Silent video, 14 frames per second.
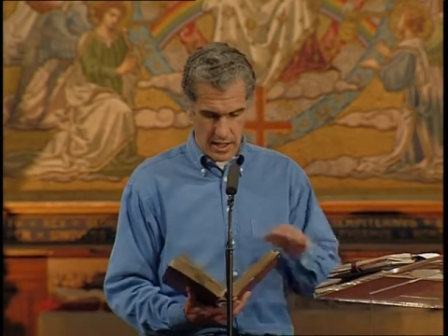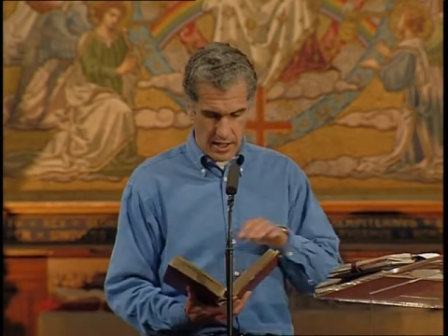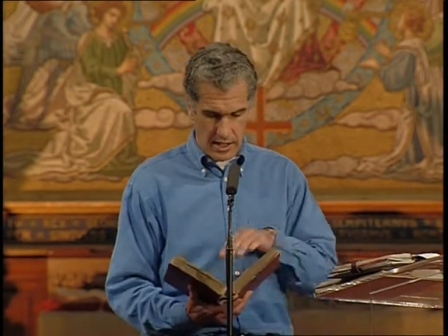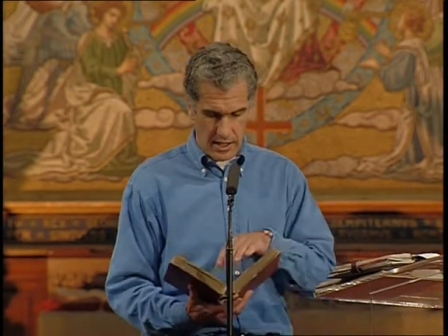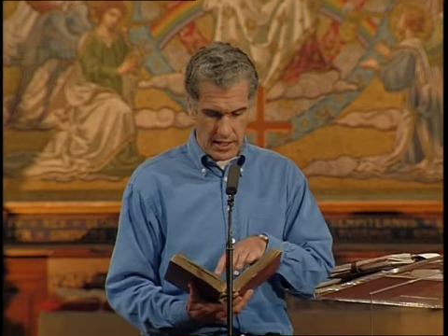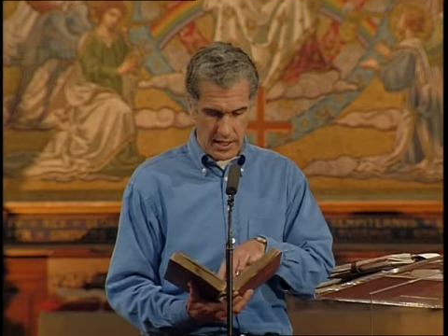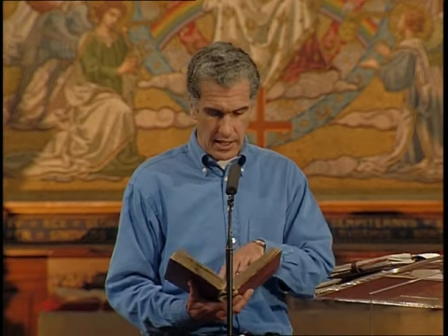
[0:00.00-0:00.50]

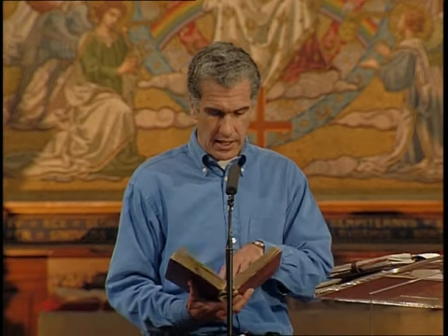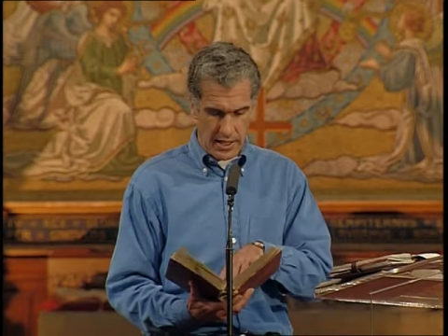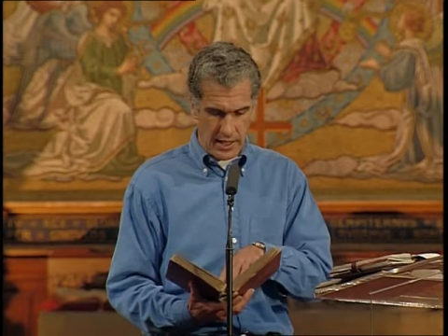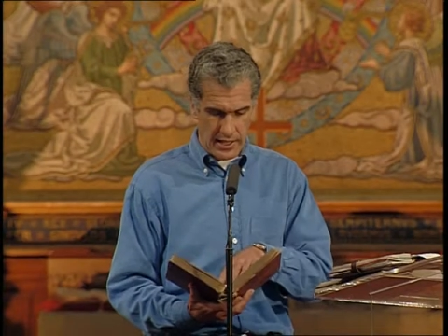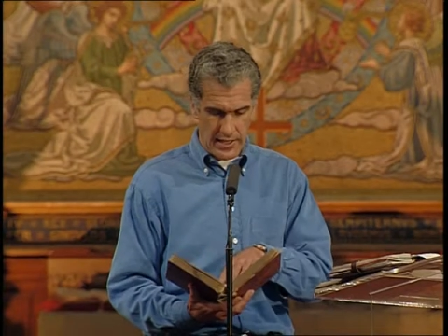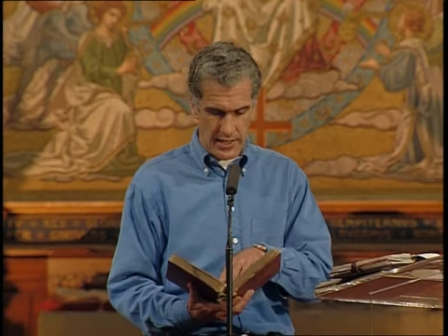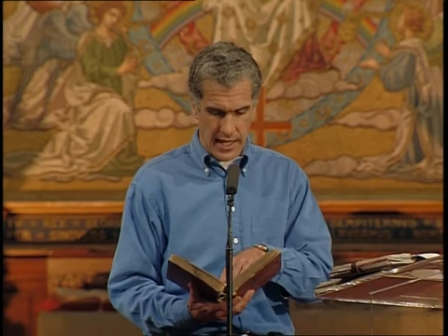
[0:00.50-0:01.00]
in
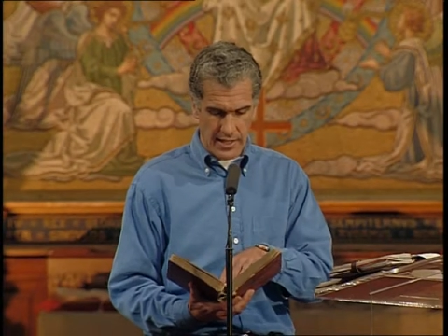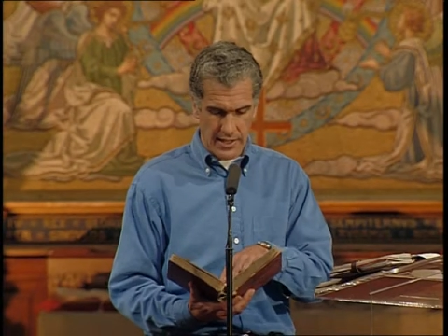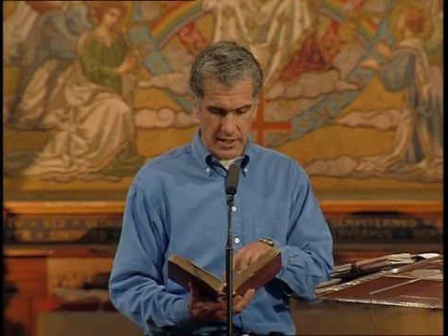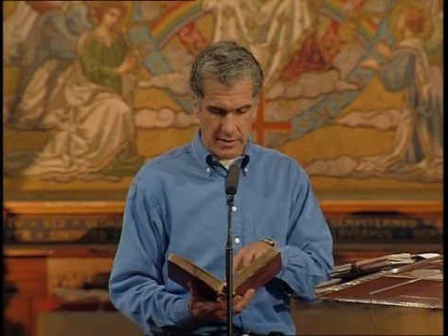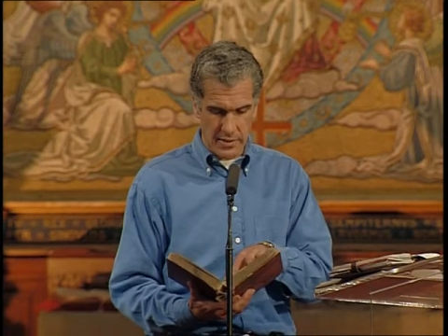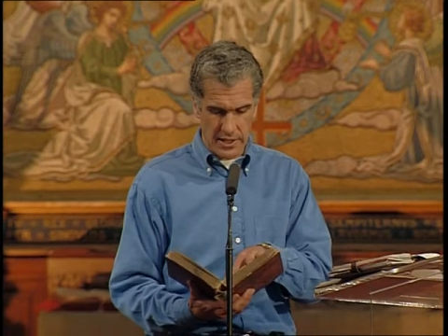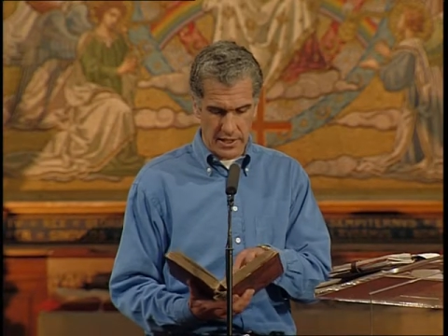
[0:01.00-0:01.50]
his
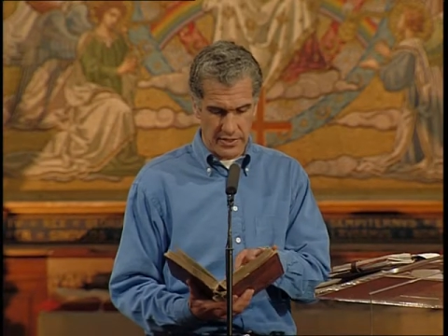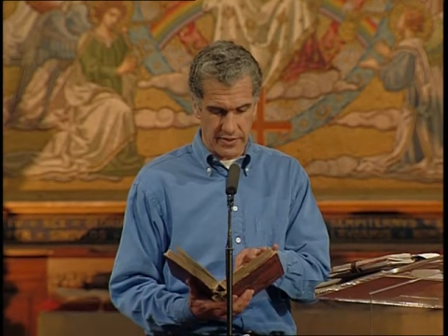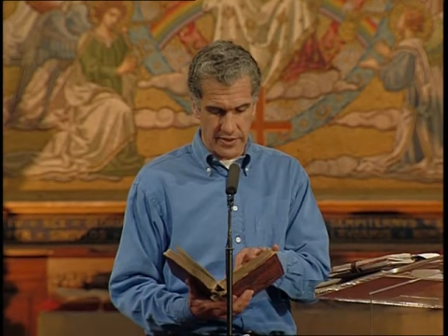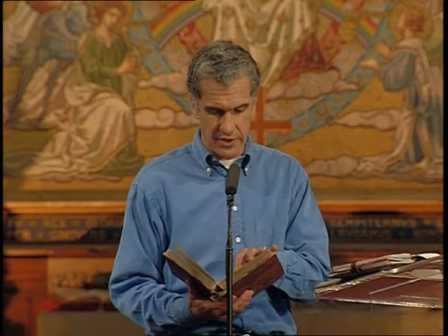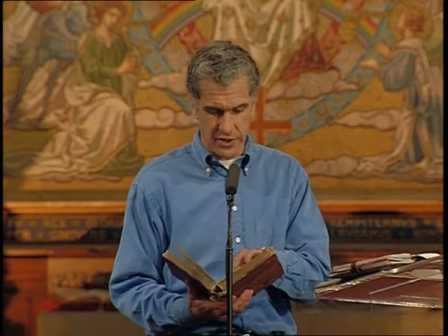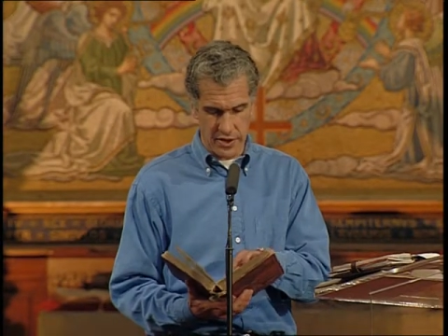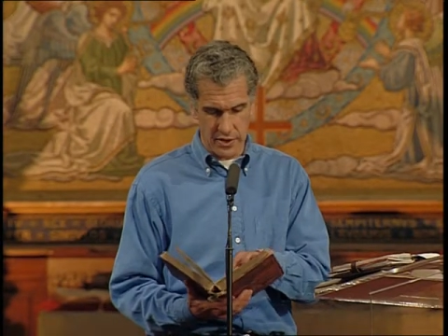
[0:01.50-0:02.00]
Antiquities of
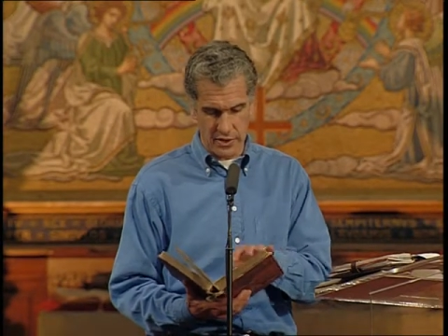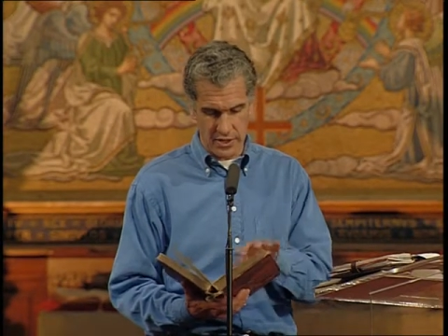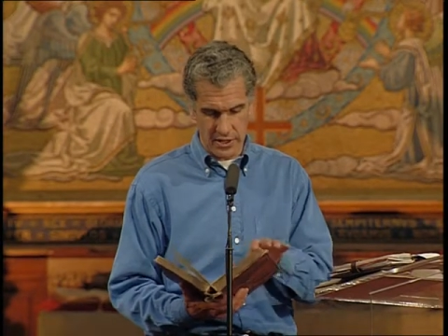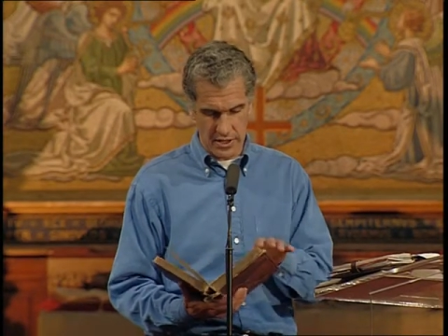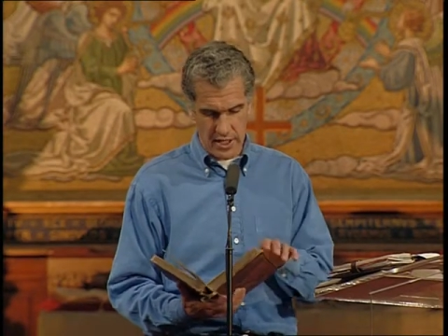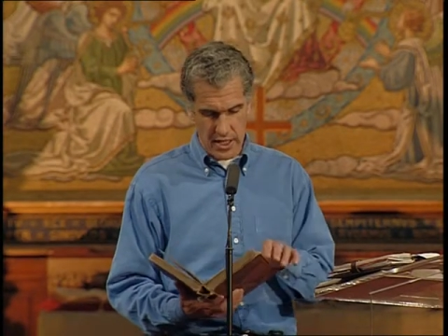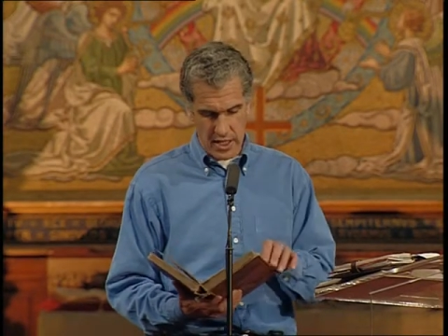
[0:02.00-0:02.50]
the
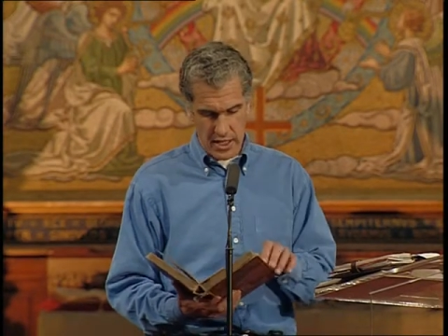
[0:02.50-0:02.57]
Jews,